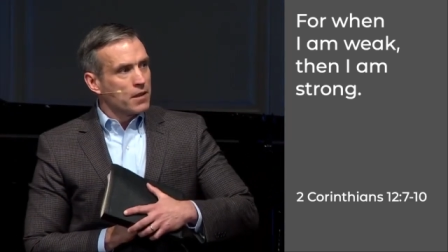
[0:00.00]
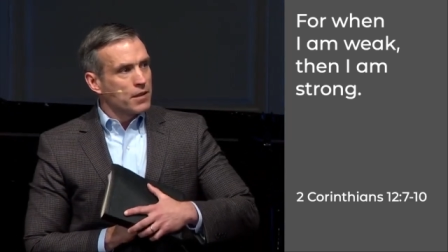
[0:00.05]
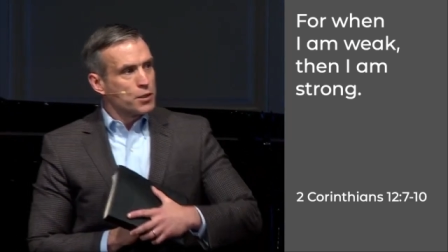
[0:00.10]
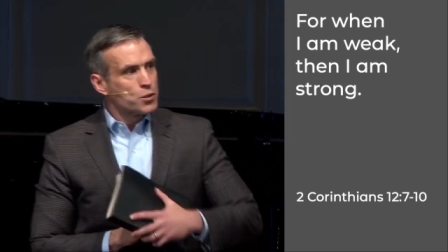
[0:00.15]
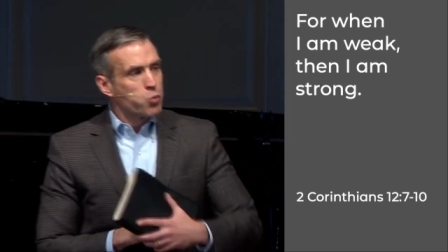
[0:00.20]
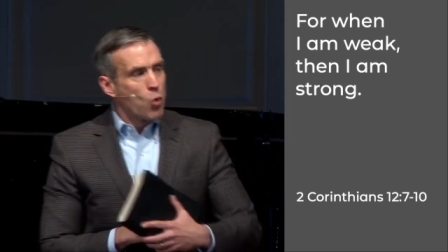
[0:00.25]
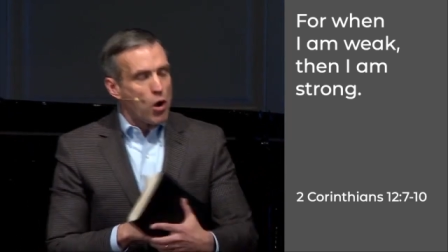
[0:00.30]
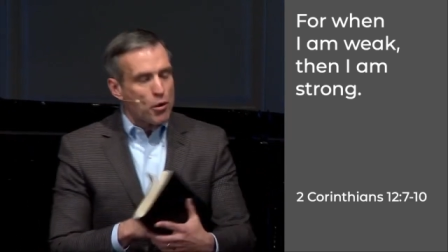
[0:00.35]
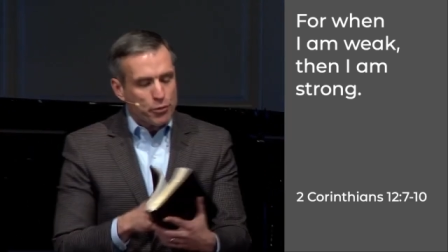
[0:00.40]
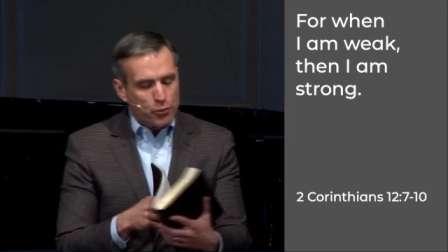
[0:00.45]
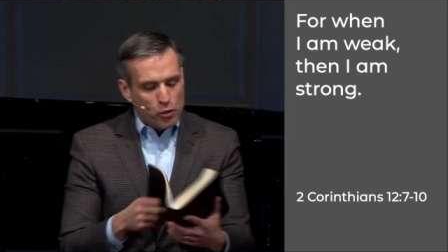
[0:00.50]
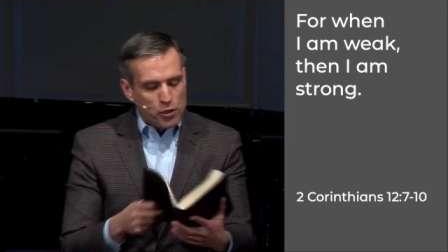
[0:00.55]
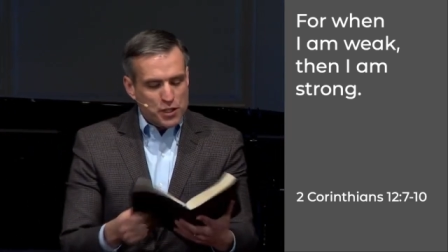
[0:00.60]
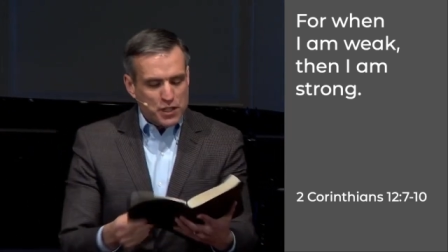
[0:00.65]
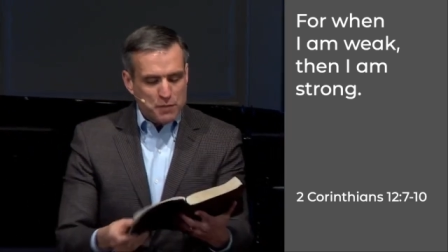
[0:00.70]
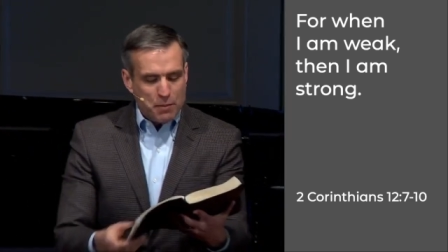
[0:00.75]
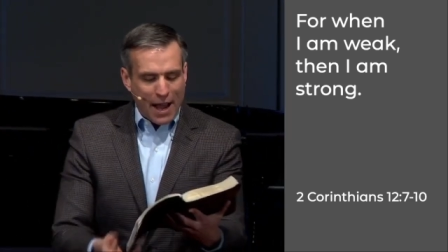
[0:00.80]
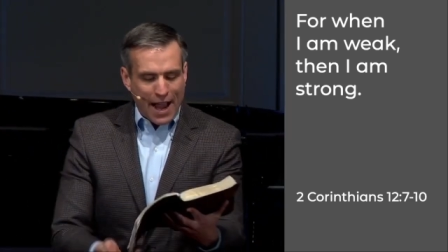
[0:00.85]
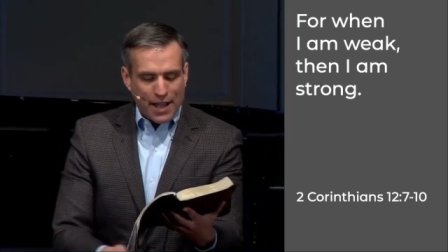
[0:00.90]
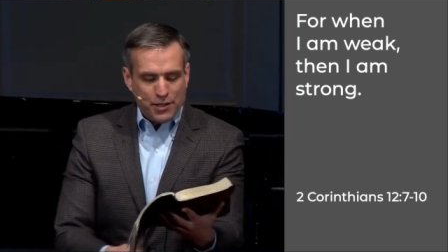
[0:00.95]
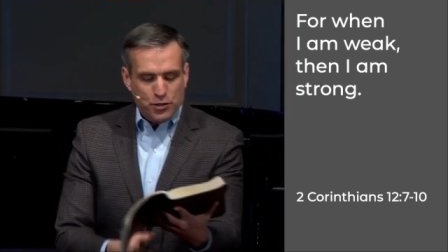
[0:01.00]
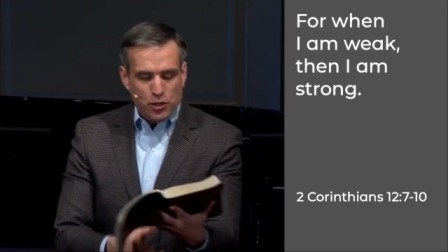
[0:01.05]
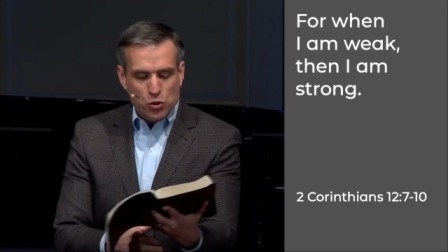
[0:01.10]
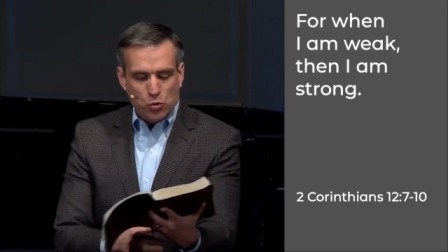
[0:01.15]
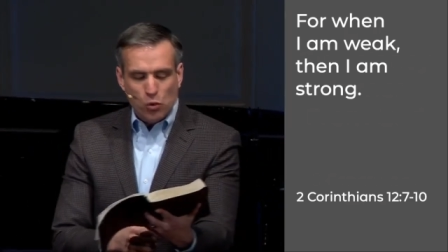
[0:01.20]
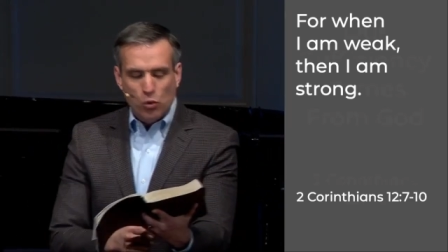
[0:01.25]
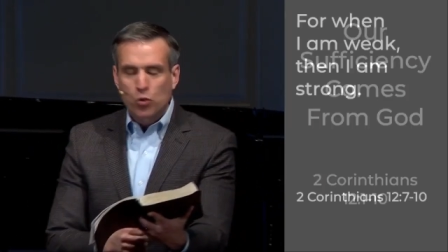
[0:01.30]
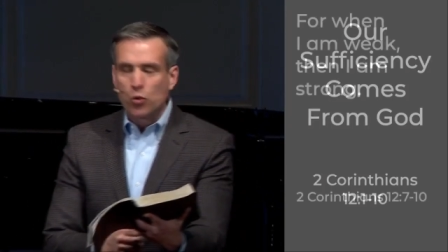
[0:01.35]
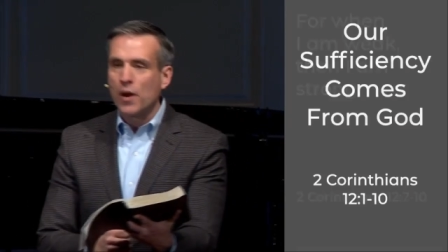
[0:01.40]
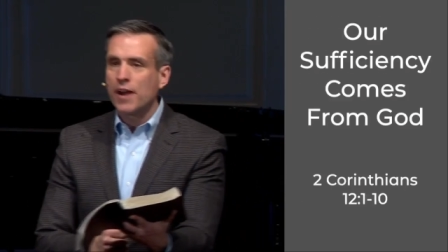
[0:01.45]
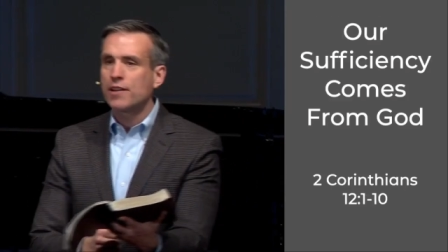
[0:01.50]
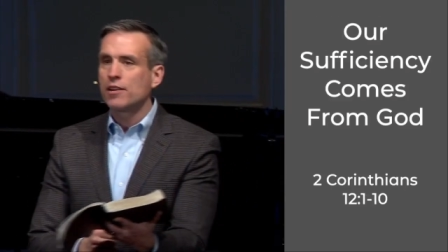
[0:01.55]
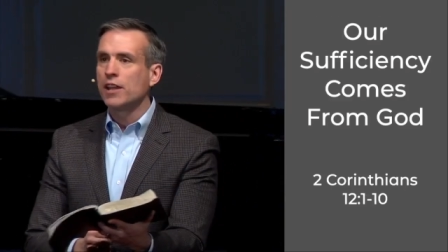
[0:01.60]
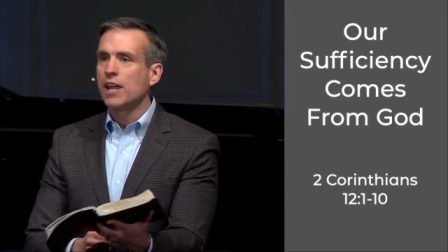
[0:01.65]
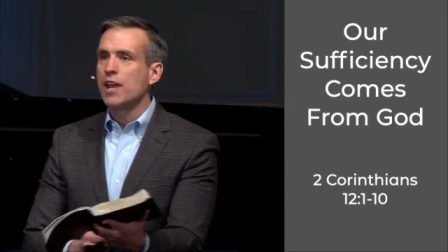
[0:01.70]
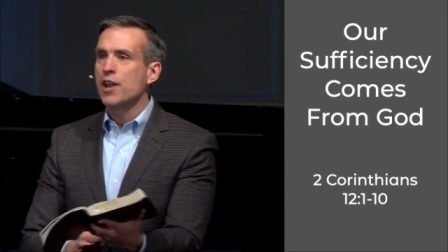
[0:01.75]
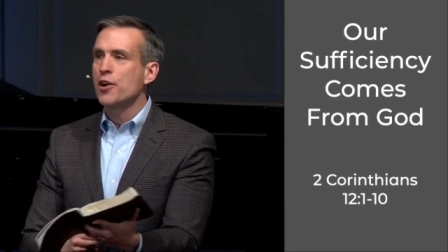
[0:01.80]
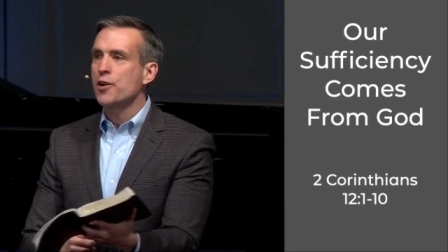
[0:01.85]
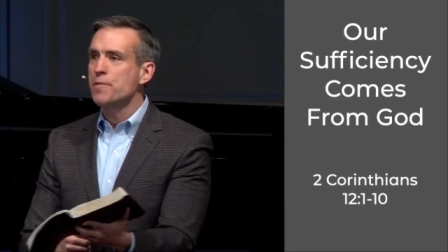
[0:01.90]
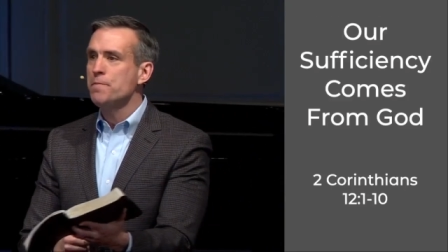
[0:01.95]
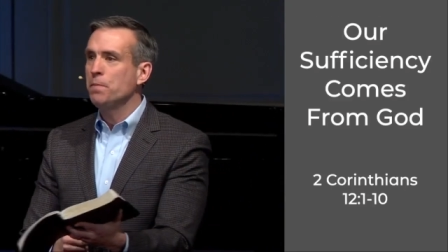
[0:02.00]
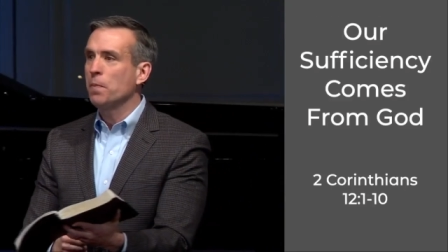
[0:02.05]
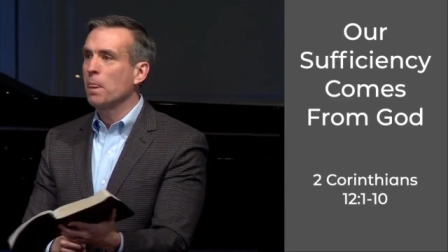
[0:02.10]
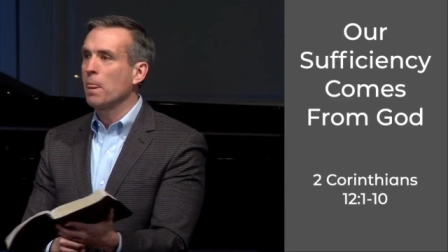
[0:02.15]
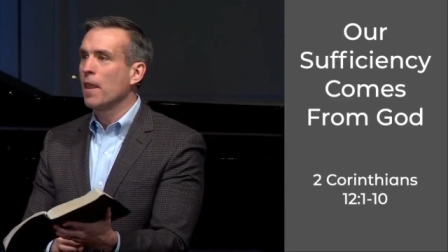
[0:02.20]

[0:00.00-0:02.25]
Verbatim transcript: Let's walk through this passage real quickly here.